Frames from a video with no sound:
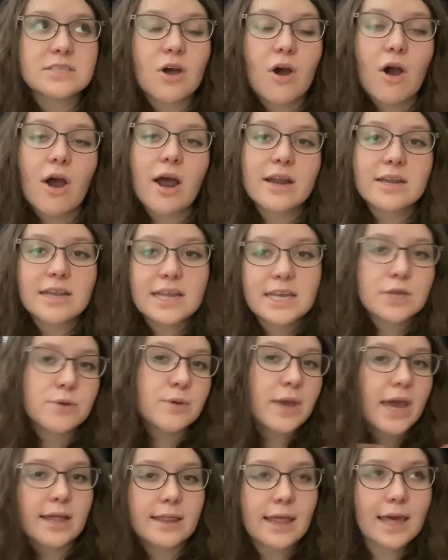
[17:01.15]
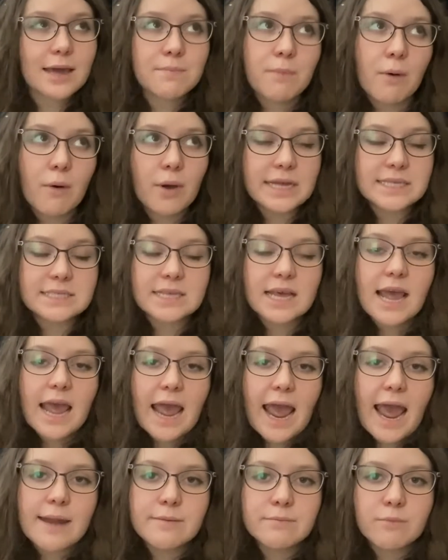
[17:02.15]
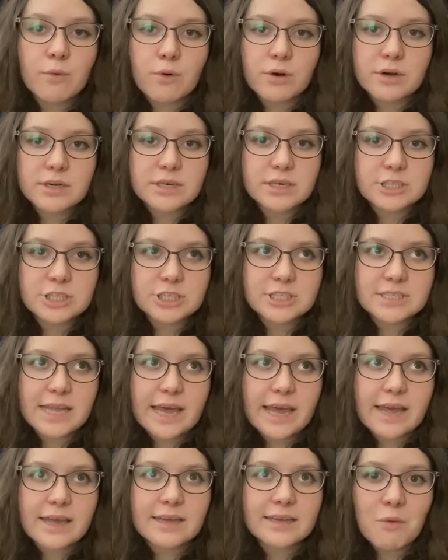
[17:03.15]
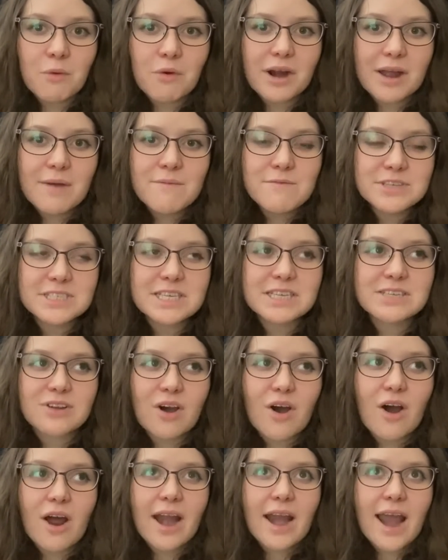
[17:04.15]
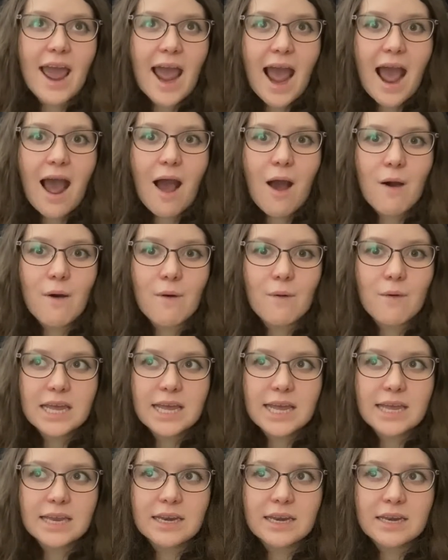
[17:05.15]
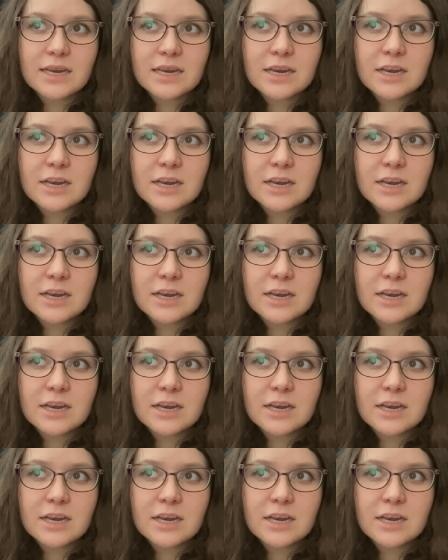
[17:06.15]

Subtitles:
on like you can't like boys, and more just like more emphasis on how it